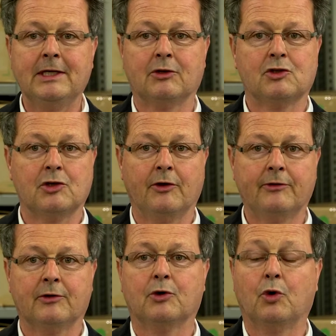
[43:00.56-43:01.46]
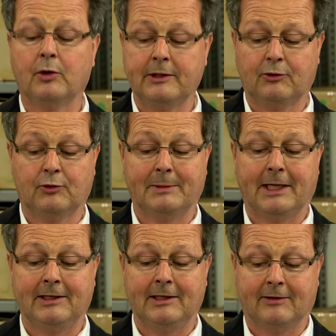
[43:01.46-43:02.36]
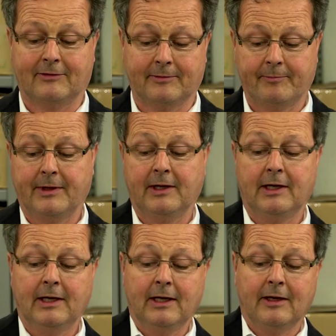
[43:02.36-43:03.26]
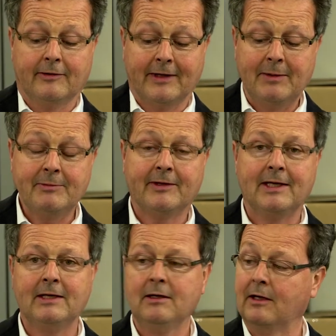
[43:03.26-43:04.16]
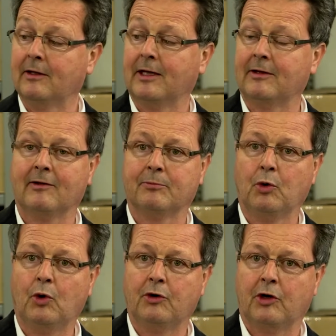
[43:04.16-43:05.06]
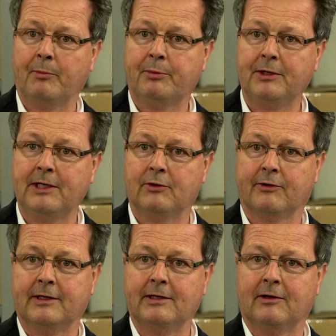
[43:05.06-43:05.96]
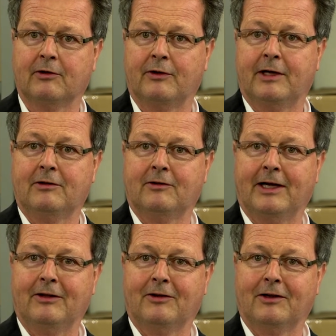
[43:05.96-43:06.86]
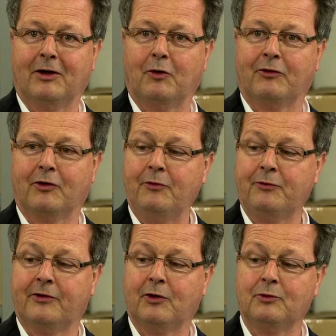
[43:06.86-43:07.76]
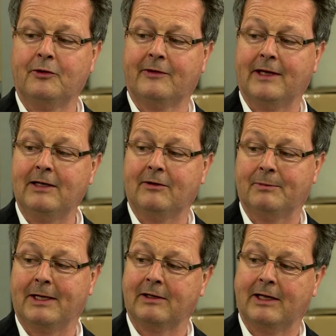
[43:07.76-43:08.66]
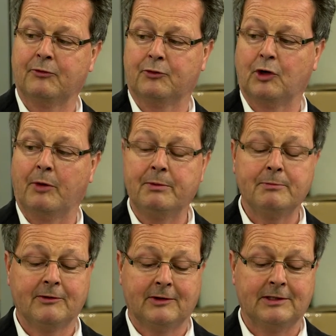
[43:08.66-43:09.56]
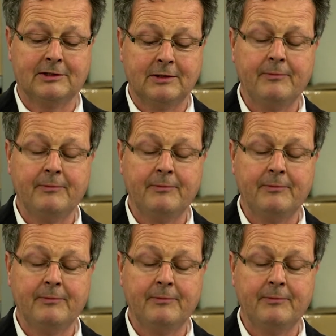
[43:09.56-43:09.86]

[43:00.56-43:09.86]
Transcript: adjust according to my needs. Same thing, and that is more rubbery. You see it's quite of soft, so to say. It's kind of a rubber material.